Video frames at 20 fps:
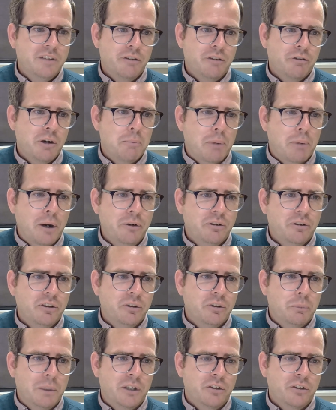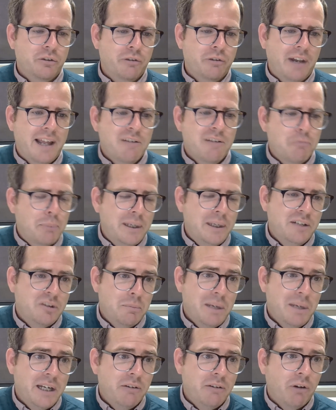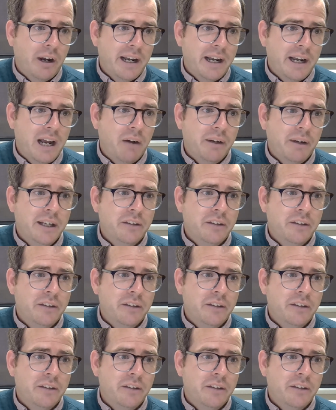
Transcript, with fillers: different approaches because philanthropy to me right now